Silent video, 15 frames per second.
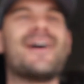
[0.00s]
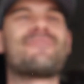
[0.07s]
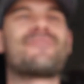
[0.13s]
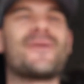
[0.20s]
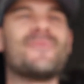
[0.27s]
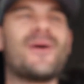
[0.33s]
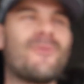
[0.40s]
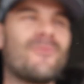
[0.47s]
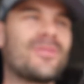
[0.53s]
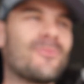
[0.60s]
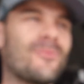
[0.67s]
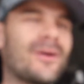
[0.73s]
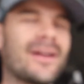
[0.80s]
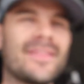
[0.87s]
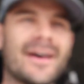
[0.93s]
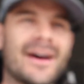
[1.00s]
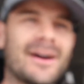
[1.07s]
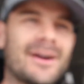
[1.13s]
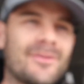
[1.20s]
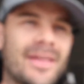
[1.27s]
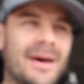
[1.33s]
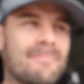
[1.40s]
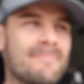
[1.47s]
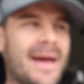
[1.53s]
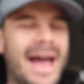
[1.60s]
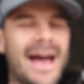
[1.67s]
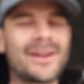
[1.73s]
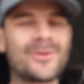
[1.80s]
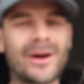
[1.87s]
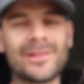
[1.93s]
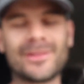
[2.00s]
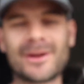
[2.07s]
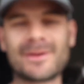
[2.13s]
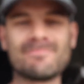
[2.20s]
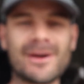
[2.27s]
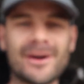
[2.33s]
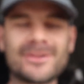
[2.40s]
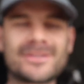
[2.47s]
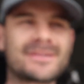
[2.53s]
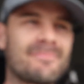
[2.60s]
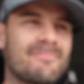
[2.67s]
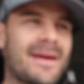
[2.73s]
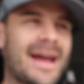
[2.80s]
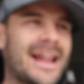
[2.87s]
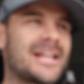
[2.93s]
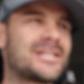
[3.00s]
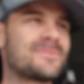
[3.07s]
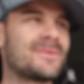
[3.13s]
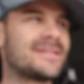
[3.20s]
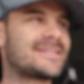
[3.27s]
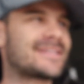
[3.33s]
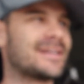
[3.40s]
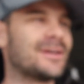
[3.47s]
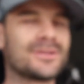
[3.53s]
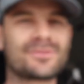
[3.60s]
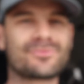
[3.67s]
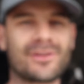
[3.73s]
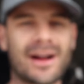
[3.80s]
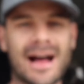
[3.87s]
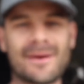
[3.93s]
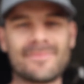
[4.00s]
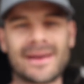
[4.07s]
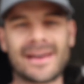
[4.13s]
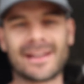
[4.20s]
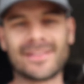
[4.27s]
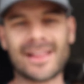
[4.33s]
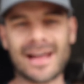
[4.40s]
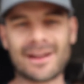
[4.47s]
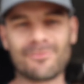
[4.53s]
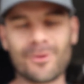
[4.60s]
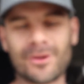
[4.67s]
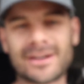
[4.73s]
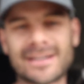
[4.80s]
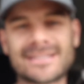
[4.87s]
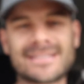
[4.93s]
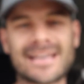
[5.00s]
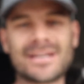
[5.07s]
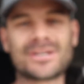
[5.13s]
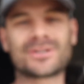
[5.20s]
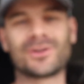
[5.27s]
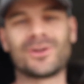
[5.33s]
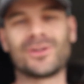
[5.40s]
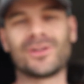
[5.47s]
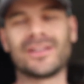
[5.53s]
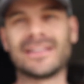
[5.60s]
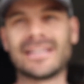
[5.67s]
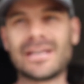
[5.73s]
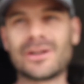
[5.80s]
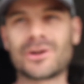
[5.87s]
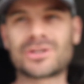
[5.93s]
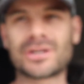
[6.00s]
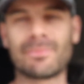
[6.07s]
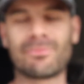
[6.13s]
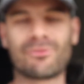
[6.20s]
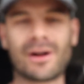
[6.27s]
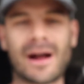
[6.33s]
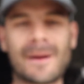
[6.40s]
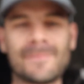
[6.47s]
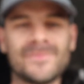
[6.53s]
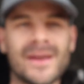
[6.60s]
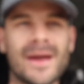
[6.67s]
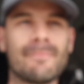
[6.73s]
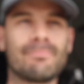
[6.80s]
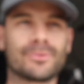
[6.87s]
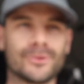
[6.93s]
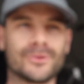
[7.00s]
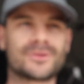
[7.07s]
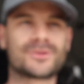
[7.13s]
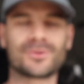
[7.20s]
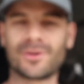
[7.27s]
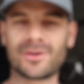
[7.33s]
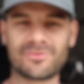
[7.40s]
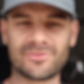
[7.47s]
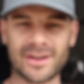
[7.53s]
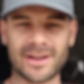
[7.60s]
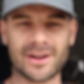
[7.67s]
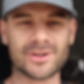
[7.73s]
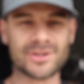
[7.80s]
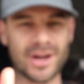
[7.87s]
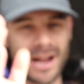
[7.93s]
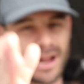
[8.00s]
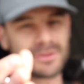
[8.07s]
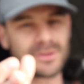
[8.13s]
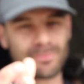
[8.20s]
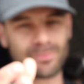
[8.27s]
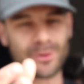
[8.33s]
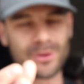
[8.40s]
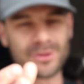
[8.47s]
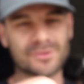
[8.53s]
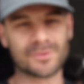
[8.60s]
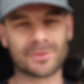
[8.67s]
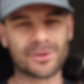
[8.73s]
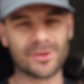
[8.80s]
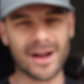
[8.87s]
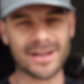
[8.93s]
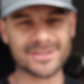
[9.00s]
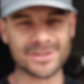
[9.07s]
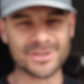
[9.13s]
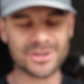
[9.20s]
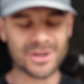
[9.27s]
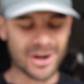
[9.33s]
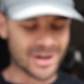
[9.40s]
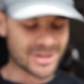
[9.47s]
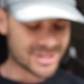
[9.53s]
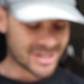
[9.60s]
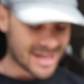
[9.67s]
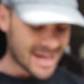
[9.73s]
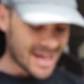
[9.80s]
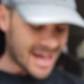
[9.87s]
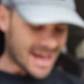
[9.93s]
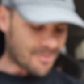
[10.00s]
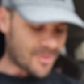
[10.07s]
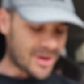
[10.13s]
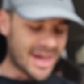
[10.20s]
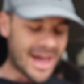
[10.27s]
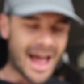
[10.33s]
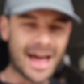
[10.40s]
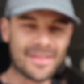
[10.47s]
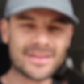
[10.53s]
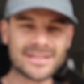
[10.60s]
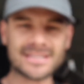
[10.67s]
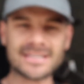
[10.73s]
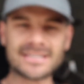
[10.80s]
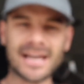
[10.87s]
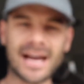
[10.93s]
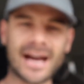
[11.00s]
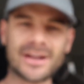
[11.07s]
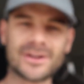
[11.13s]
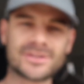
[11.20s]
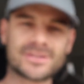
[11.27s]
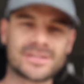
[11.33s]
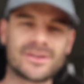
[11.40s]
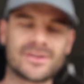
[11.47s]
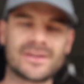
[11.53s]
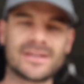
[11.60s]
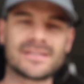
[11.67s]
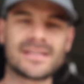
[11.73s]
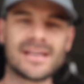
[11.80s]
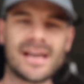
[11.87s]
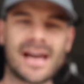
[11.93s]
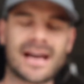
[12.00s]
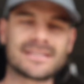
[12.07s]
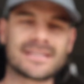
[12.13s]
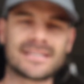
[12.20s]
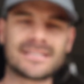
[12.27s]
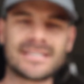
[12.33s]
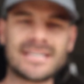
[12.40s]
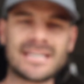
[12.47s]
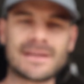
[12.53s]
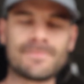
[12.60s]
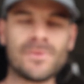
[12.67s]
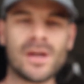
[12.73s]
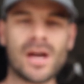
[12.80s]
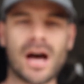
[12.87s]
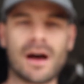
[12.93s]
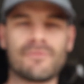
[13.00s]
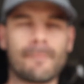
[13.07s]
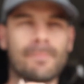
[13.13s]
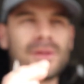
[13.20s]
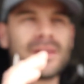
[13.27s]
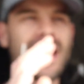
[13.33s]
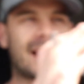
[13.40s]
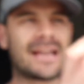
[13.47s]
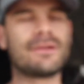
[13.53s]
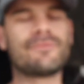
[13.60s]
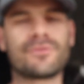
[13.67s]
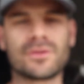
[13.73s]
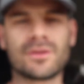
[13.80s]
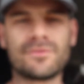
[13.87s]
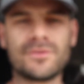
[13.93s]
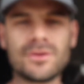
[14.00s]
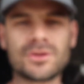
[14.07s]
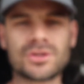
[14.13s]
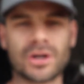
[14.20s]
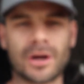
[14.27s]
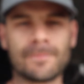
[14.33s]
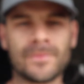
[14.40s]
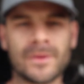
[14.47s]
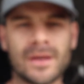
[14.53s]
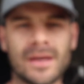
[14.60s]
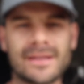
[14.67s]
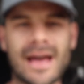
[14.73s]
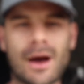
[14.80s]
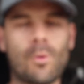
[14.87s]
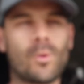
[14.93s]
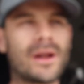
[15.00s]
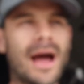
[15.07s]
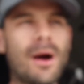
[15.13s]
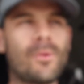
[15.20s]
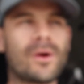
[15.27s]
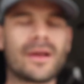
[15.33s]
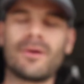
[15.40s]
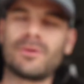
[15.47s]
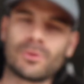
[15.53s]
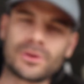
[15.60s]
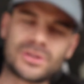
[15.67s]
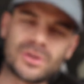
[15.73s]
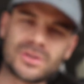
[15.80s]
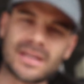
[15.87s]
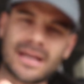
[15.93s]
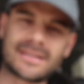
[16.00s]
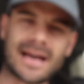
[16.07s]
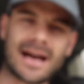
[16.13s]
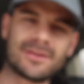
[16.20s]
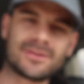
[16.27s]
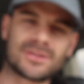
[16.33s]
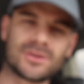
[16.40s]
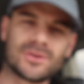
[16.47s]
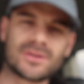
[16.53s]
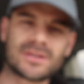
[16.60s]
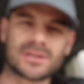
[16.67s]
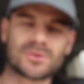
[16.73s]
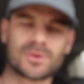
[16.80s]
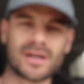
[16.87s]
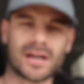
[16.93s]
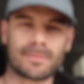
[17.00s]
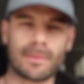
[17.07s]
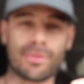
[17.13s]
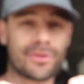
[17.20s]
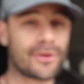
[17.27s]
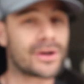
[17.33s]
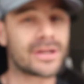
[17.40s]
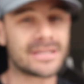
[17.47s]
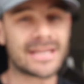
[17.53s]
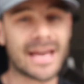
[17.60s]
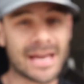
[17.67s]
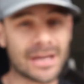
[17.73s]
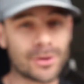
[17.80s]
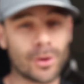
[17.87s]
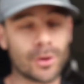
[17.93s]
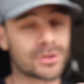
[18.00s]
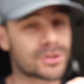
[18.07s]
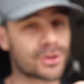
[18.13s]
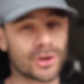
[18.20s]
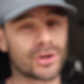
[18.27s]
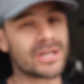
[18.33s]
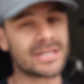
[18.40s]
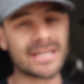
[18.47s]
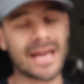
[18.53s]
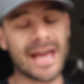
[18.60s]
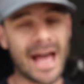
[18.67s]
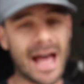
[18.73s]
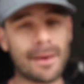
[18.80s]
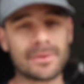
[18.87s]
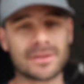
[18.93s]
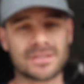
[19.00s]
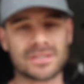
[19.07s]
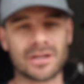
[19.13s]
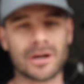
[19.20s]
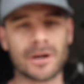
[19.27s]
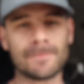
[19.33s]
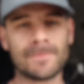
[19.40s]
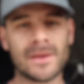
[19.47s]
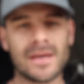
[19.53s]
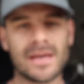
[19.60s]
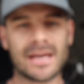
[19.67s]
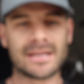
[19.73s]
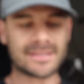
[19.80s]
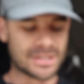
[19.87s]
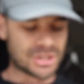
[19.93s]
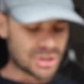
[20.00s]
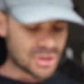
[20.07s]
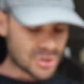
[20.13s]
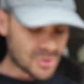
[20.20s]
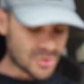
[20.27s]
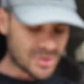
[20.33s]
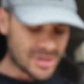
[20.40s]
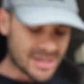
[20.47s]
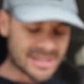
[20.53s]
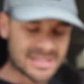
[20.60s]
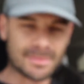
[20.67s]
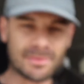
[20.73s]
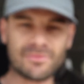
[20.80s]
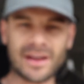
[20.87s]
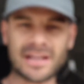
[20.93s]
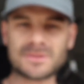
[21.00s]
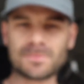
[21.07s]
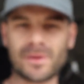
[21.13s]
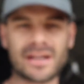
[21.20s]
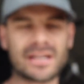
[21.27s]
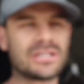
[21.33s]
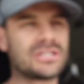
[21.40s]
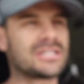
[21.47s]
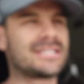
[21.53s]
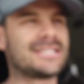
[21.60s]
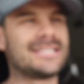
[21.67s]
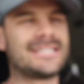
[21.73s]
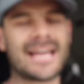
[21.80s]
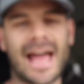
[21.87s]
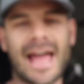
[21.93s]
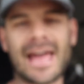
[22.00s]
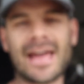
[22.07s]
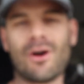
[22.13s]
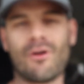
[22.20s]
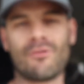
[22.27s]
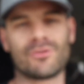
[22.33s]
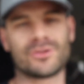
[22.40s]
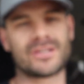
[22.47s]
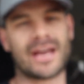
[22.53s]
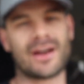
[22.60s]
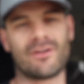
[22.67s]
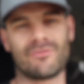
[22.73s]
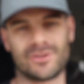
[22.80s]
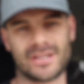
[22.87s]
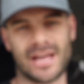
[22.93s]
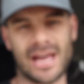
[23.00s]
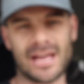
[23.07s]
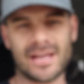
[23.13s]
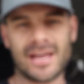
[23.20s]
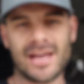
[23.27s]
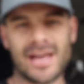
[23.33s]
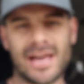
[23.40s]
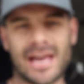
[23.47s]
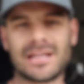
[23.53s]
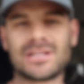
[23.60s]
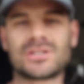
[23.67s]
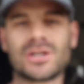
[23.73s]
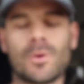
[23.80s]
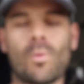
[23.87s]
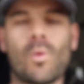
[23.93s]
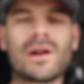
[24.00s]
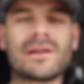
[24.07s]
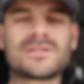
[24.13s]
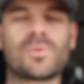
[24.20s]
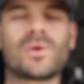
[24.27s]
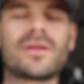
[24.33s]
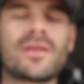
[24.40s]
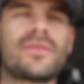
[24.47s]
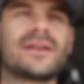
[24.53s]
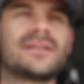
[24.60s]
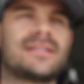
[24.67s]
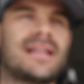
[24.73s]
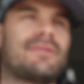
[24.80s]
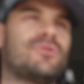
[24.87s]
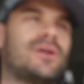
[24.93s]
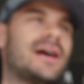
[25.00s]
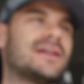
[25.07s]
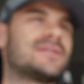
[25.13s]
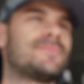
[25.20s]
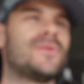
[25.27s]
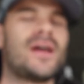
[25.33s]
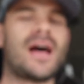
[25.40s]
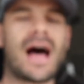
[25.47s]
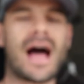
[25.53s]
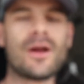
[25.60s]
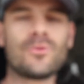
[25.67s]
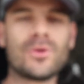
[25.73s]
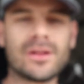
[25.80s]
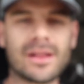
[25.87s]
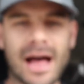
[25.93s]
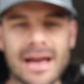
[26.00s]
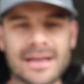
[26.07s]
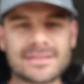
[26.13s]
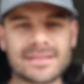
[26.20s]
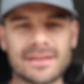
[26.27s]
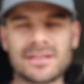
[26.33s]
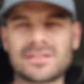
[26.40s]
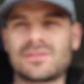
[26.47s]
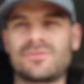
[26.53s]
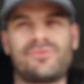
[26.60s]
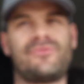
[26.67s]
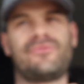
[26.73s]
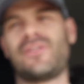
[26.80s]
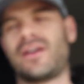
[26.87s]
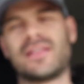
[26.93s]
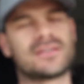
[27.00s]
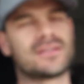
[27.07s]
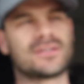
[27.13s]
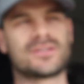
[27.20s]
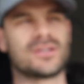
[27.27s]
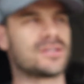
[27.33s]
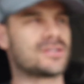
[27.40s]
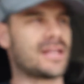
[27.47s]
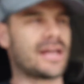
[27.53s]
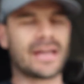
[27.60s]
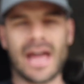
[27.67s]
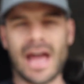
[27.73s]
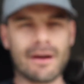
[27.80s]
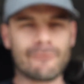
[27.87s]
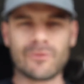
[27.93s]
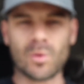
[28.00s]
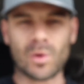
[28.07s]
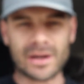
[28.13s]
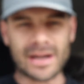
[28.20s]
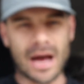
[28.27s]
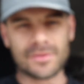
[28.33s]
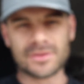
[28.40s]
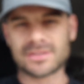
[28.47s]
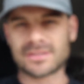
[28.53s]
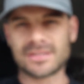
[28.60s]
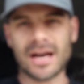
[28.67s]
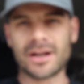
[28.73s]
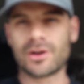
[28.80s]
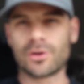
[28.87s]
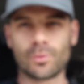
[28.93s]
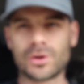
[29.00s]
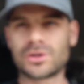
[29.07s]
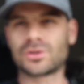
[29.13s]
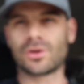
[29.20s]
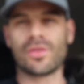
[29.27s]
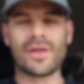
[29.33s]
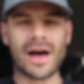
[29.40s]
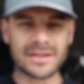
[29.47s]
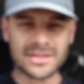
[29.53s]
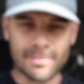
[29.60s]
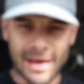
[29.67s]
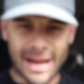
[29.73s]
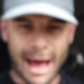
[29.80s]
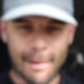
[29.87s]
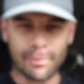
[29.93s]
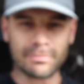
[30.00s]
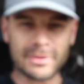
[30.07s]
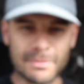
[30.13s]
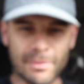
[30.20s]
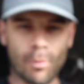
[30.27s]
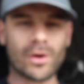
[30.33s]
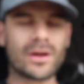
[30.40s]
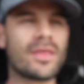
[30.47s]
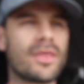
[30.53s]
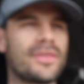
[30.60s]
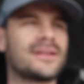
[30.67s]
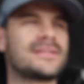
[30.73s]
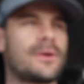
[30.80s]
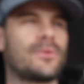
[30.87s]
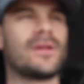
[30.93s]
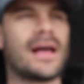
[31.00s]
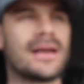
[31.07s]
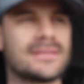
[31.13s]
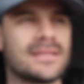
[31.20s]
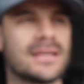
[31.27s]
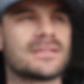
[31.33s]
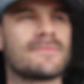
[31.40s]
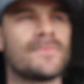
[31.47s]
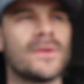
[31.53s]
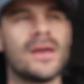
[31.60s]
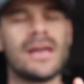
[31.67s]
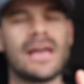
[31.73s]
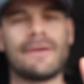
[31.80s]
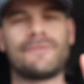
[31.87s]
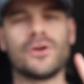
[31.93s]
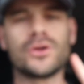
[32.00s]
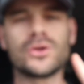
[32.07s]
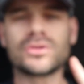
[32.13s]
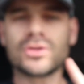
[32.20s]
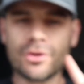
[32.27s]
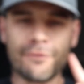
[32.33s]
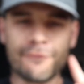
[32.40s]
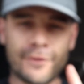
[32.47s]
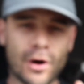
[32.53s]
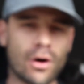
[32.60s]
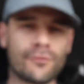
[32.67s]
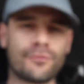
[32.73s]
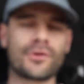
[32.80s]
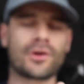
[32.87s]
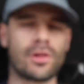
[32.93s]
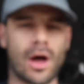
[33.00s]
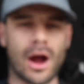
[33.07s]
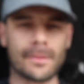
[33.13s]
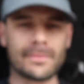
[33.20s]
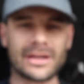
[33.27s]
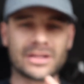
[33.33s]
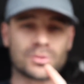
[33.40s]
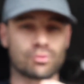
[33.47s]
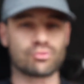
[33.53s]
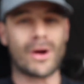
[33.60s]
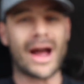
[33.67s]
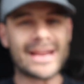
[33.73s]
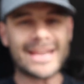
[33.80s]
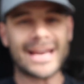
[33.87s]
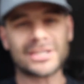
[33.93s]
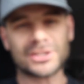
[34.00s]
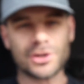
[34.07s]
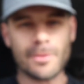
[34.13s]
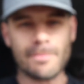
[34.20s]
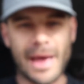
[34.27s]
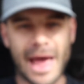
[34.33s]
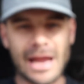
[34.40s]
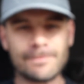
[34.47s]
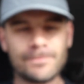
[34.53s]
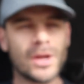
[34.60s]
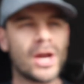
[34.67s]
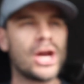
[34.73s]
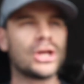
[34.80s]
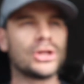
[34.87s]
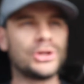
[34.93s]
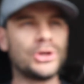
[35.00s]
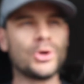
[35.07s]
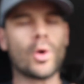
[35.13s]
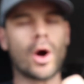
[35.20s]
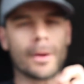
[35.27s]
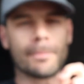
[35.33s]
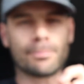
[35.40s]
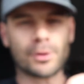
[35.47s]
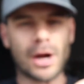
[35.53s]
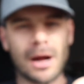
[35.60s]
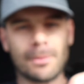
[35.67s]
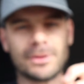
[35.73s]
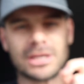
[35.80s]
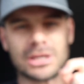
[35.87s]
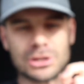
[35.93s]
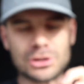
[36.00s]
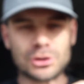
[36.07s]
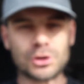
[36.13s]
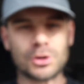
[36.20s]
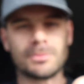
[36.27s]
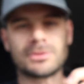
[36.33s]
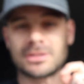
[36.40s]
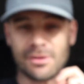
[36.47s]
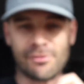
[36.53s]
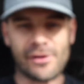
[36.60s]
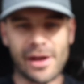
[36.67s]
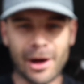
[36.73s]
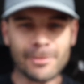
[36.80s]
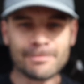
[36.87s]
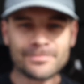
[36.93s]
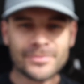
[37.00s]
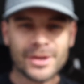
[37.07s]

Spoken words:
From the man who I learned most management skills from and a lot of organizational leadership from, Bruce Swordfinger. Shout out to Bruce from the Crossing Church. And we had this entire series as a team of planning for the future. Now, what I want to reduce that down to, because we're talking about 30-day goals, 30-day habits here, is that you need some advanced planning just day over day over day. And so what is one of the things that I've realized? I realized, and this is just like everywhere now, this is not an original thought to Ben Appleby, but one of the things I realized is, if you're using your phone for an alarm and it's right next to your bed, you are probably doomed to fail.